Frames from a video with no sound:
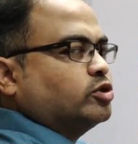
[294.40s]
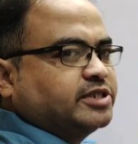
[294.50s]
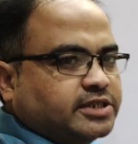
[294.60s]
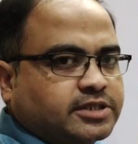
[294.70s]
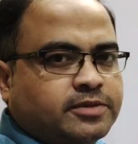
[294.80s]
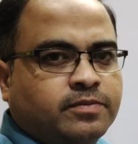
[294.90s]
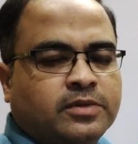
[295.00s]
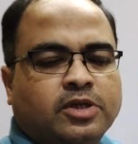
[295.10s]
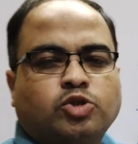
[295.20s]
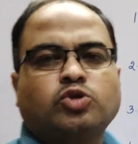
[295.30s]
courses.
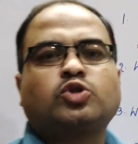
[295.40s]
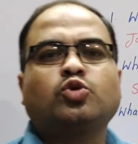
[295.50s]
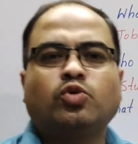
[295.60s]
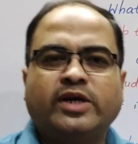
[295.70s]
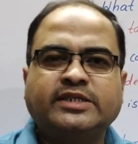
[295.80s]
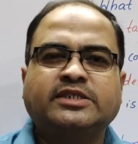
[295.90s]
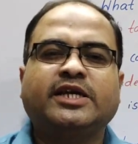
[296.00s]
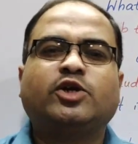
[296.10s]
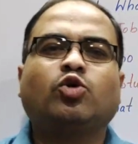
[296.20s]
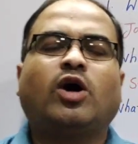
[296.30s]
So,
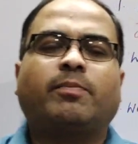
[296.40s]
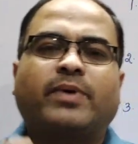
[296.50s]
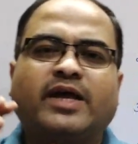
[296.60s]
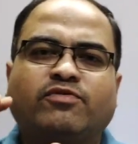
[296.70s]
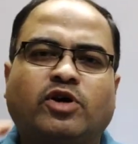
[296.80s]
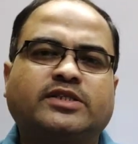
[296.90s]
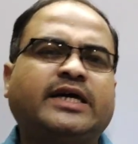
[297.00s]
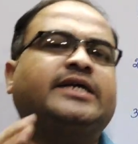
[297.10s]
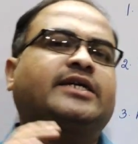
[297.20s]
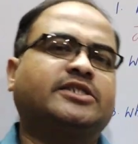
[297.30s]
students need to apply for
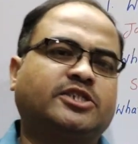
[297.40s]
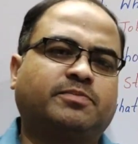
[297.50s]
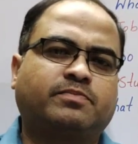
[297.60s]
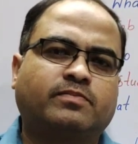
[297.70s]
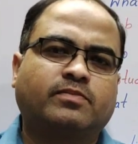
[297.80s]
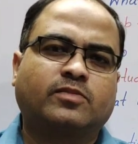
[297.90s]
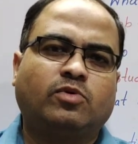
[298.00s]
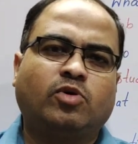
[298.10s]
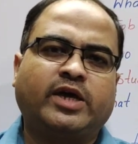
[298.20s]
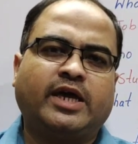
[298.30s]
the internship.
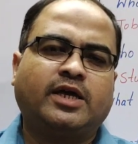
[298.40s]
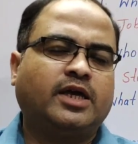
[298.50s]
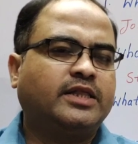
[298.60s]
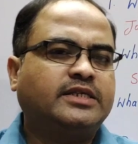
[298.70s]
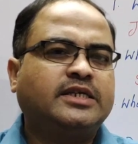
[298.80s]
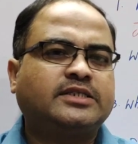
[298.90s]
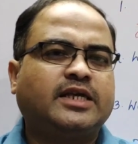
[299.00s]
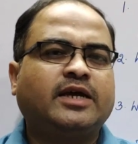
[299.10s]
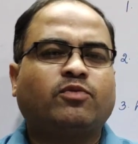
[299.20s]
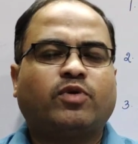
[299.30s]
Okay, this
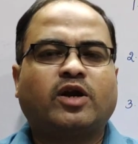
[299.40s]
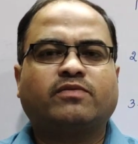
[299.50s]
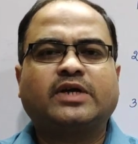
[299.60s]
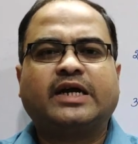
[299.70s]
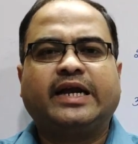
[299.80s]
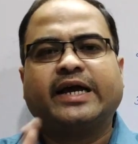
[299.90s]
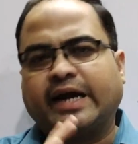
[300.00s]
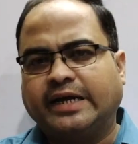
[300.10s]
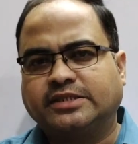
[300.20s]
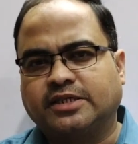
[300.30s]
is the one of the
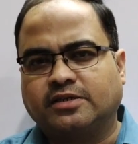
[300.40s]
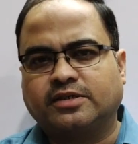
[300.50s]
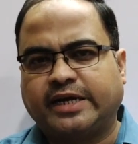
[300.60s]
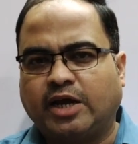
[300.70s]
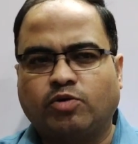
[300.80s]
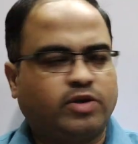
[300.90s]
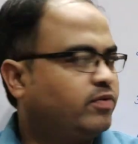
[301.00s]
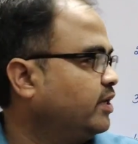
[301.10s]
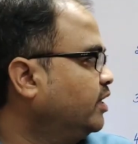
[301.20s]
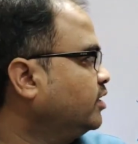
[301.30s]
clear answer that I have
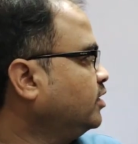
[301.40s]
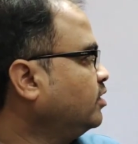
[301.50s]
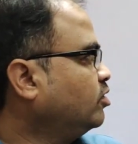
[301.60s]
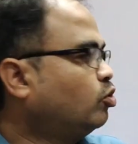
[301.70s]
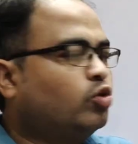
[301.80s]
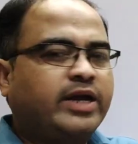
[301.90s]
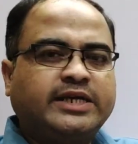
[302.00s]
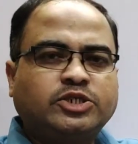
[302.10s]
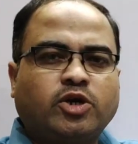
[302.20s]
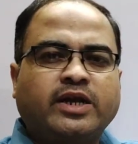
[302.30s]
given here. Who
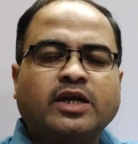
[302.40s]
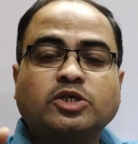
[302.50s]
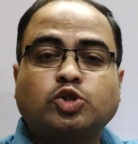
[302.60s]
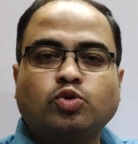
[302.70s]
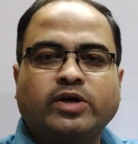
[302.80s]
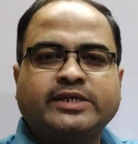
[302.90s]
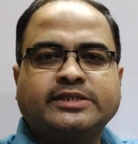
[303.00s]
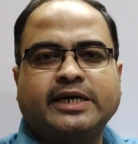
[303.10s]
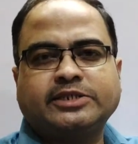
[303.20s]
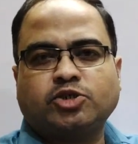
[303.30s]
can join?
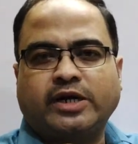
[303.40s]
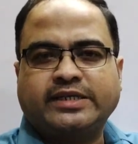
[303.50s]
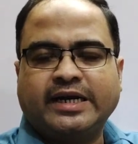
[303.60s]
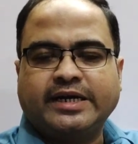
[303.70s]
Students can join